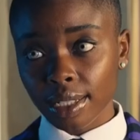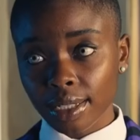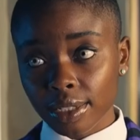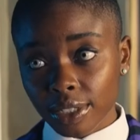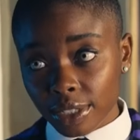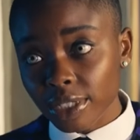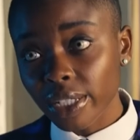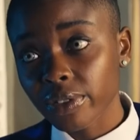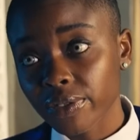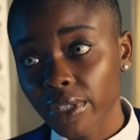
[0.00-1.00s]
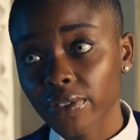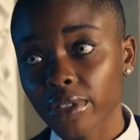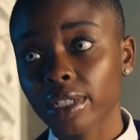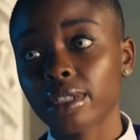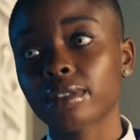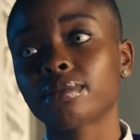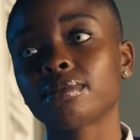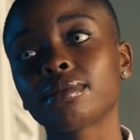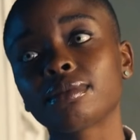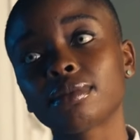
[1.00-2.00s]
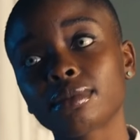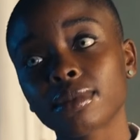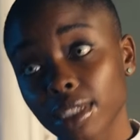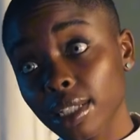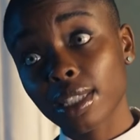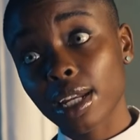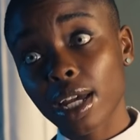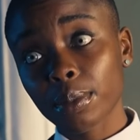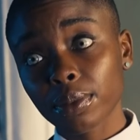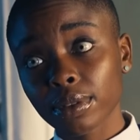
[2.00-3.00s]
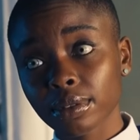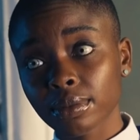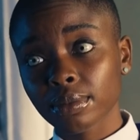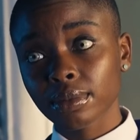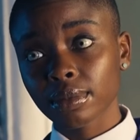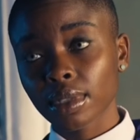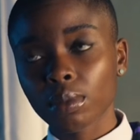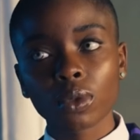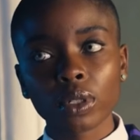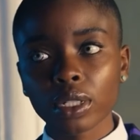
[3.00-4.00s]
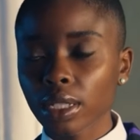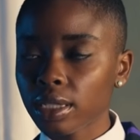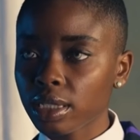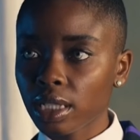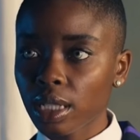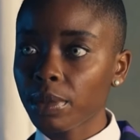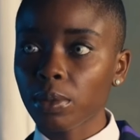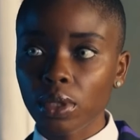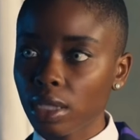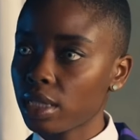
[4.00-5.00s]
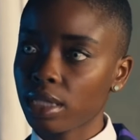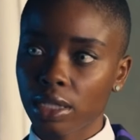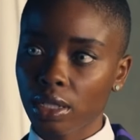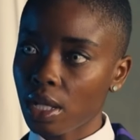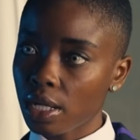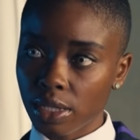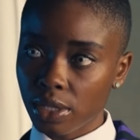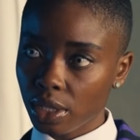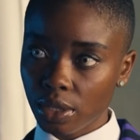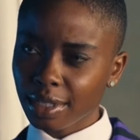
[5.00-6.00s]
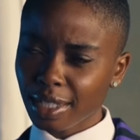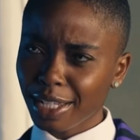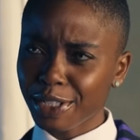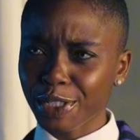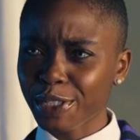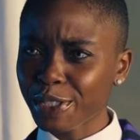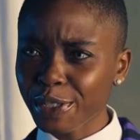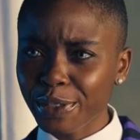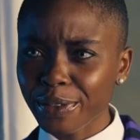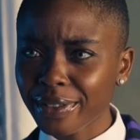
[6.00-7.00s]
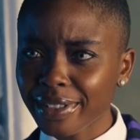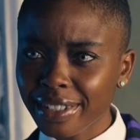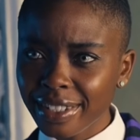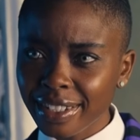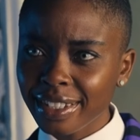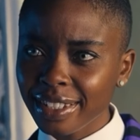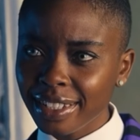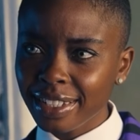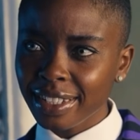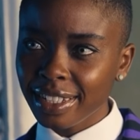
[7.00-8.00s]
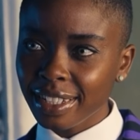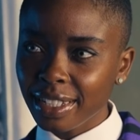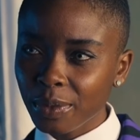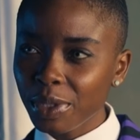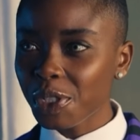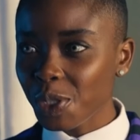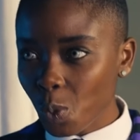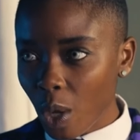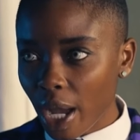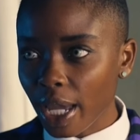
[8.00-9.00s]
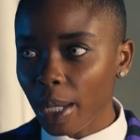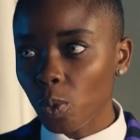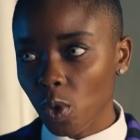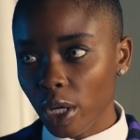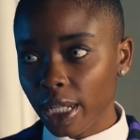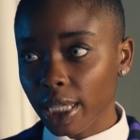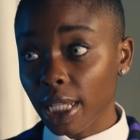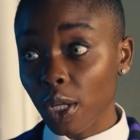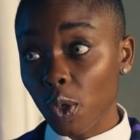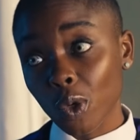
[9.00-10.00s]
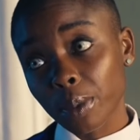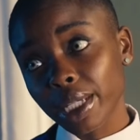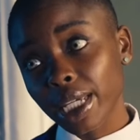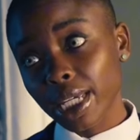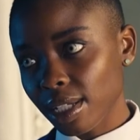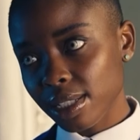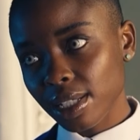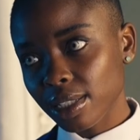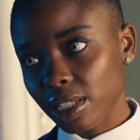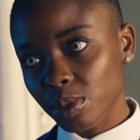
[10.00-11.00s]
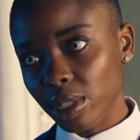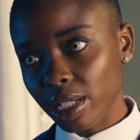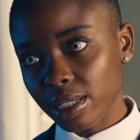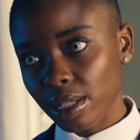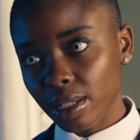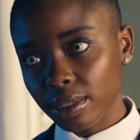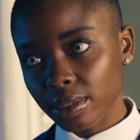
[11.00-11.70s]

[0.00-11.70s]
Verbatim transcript: Do yourself a favor. Delete that app. The more you listen to them, the more they sink their claws into you. I just do. Which is why I'm warning the normie it gets sucked into morning song.